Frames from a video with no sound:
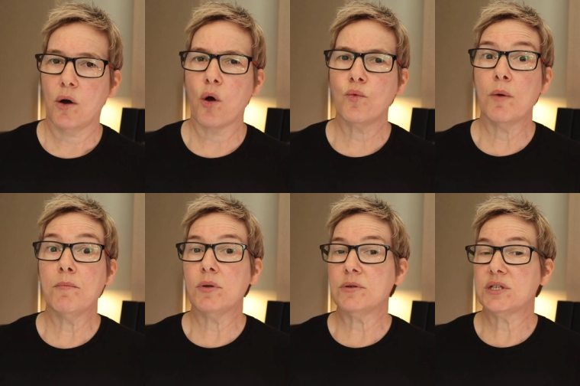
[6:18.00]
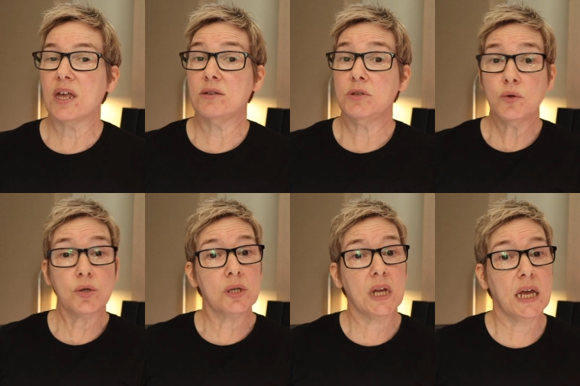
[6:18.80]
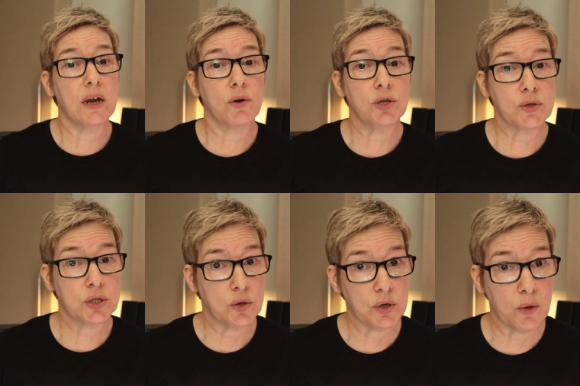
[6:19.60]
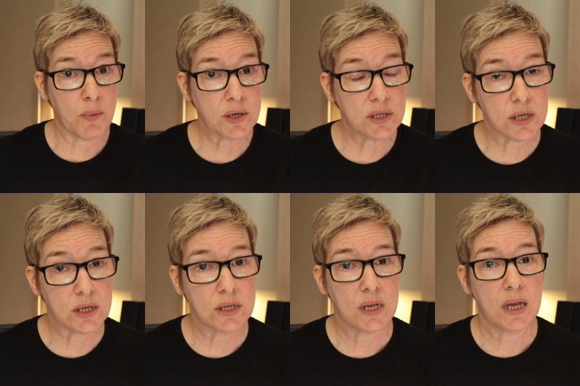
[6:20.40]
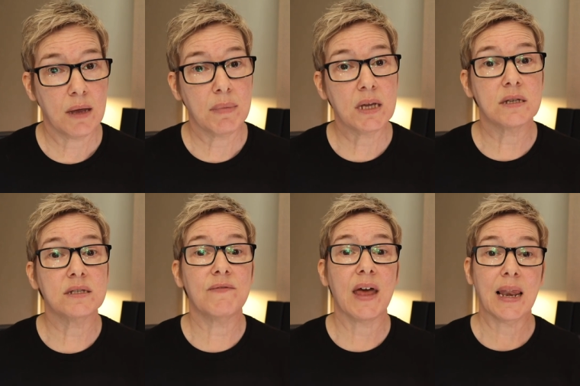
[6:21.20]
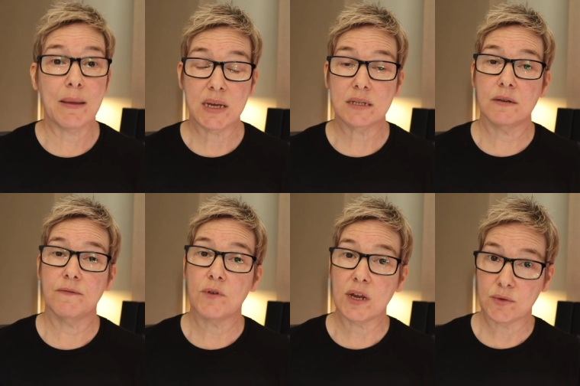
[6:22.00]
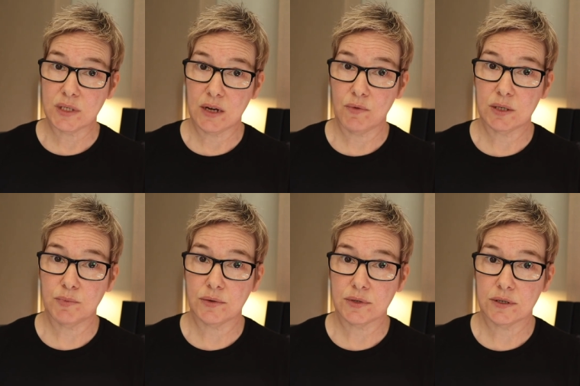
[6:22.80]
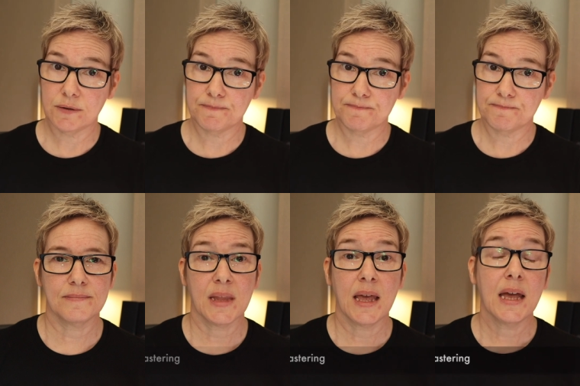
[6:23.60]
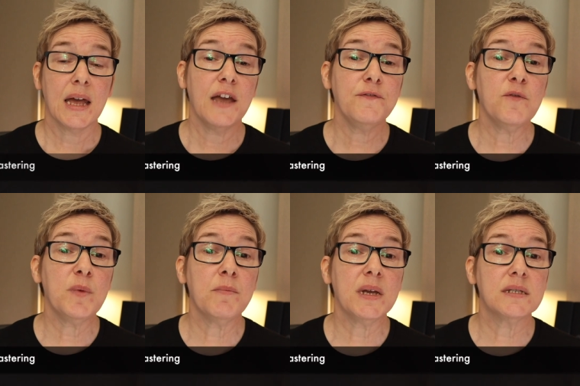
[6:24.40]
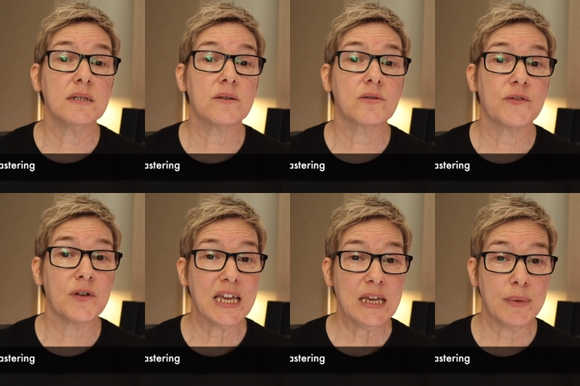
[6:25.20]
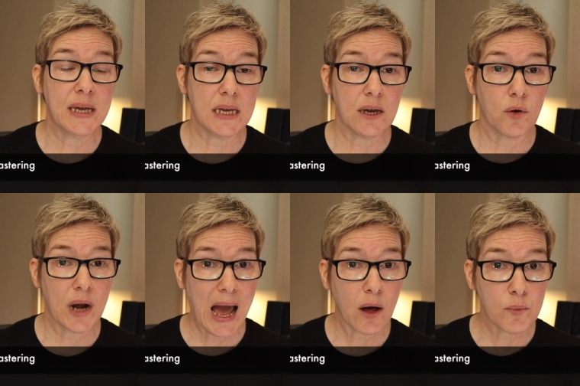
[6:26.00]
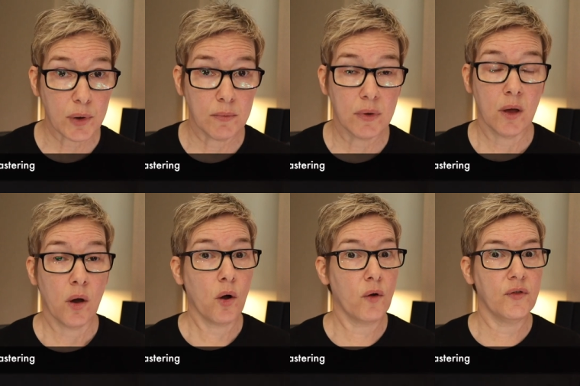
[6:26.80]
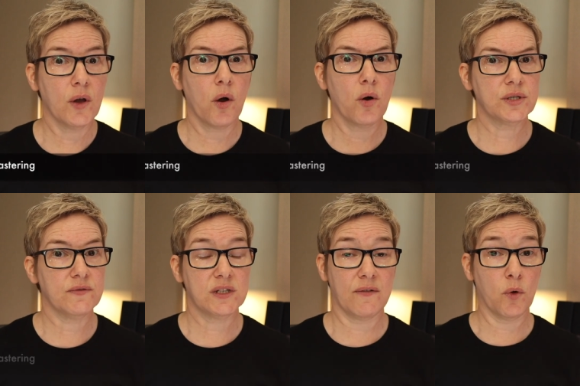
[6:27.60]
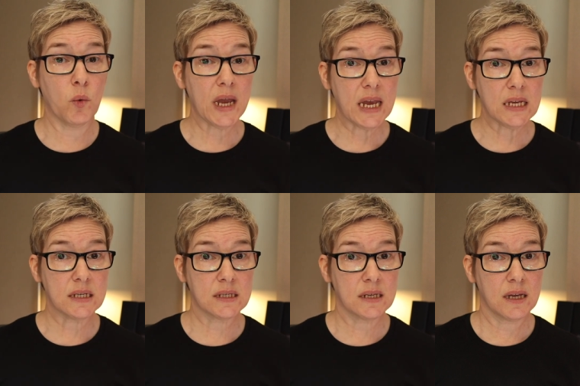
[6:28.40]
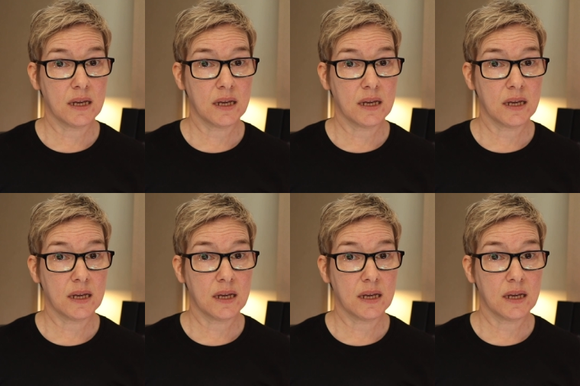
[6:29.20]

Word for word: or rumbles that you couldn't hear on your studio monitors because of their limited frequency response. If you've been mixing songs for an EP or an album over the course of several weeks,